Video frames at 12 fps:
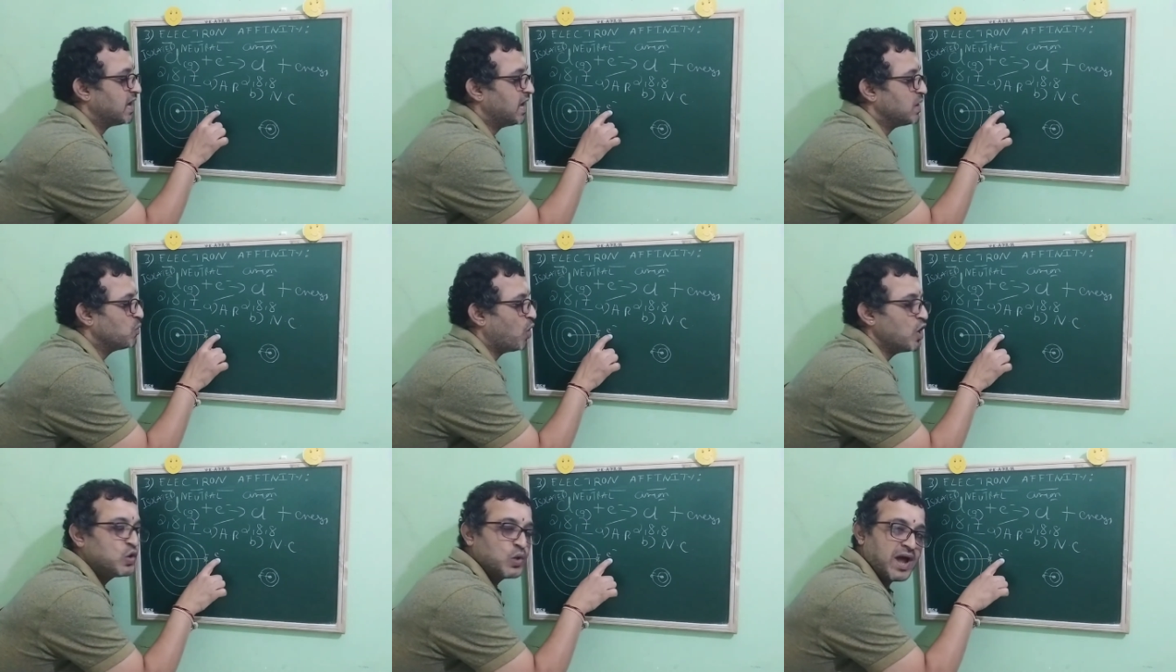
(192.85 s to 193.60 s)
I
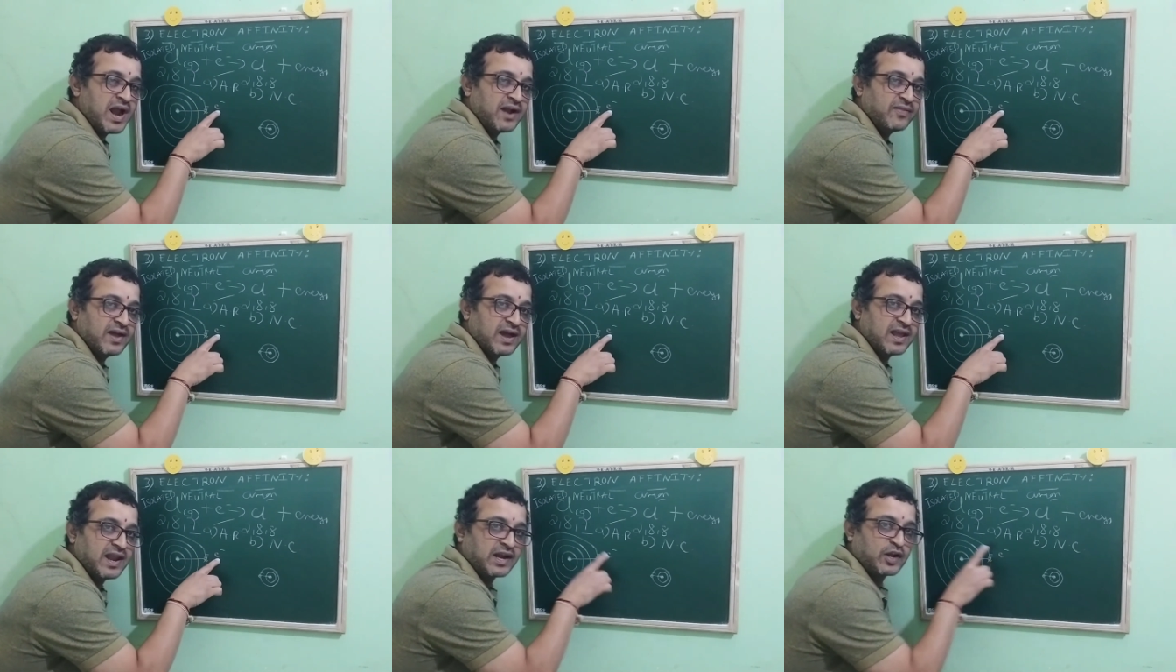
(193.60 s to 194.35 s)
want to add
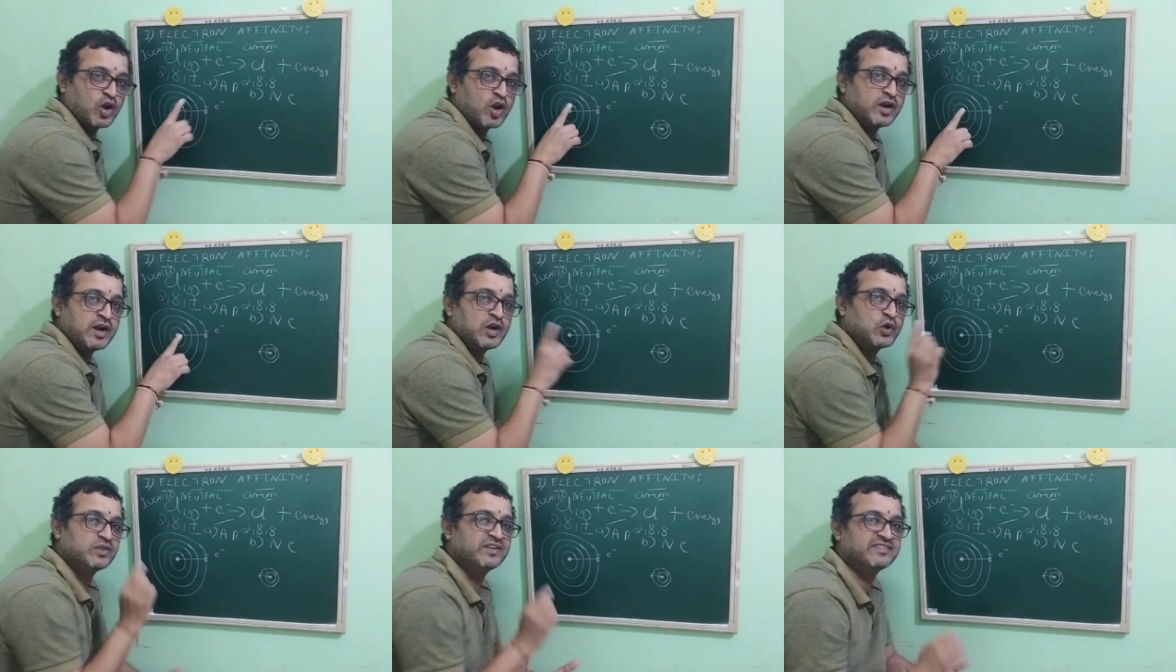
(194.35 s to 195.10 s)
the electron
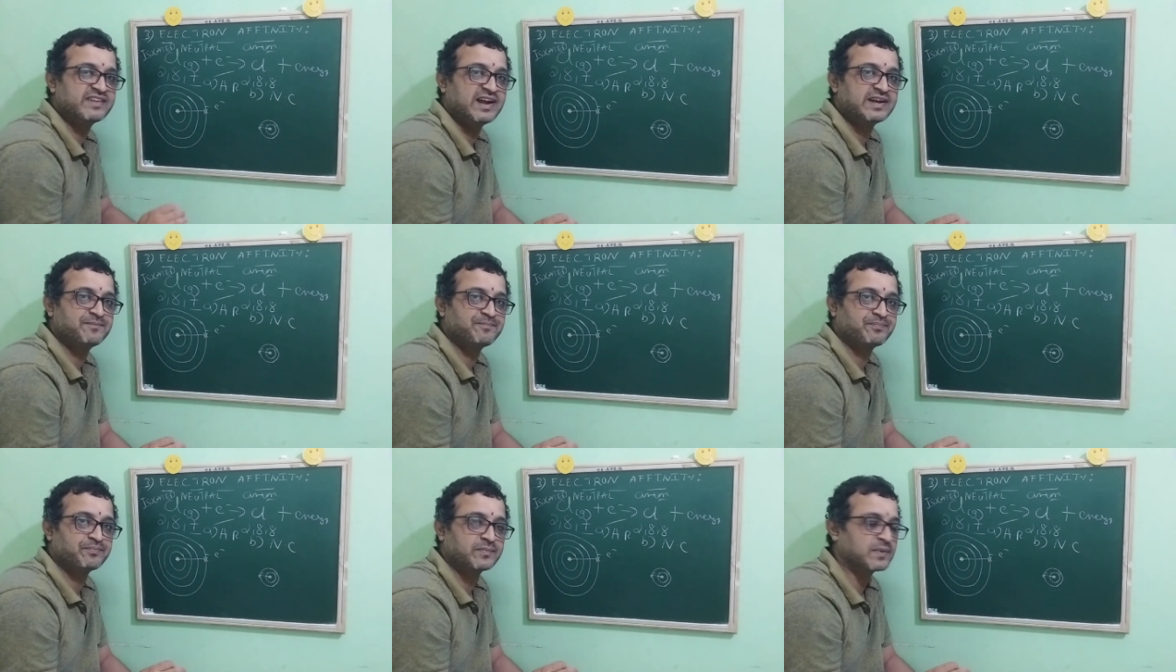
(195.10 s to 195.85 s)
to this
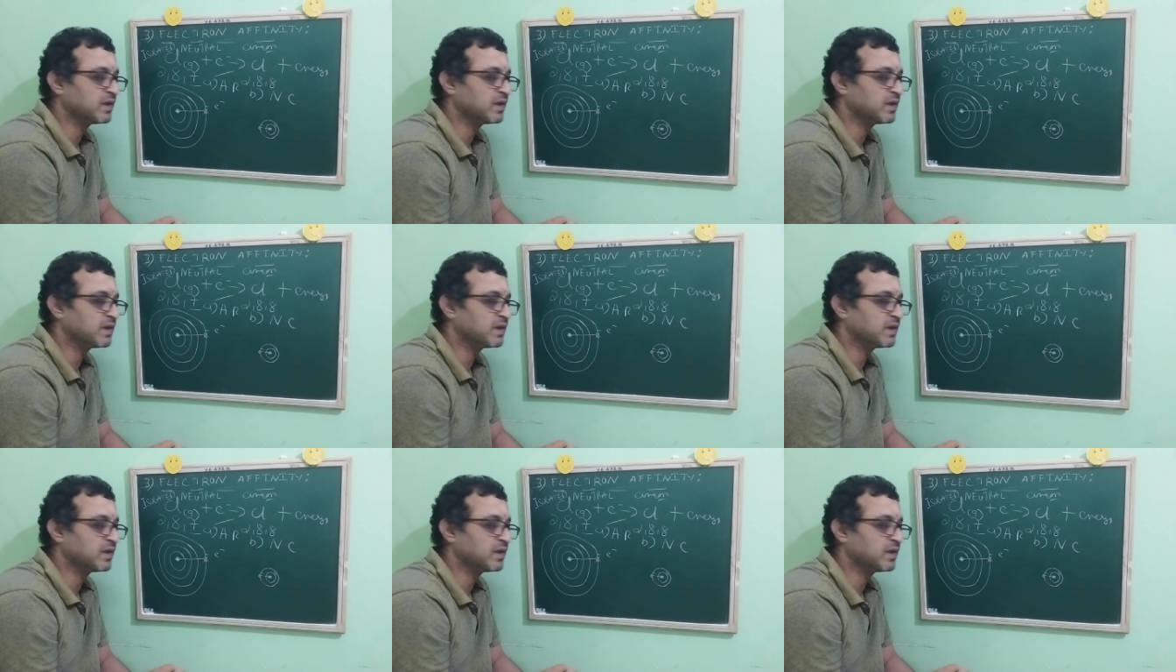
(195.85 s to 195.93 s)
atom.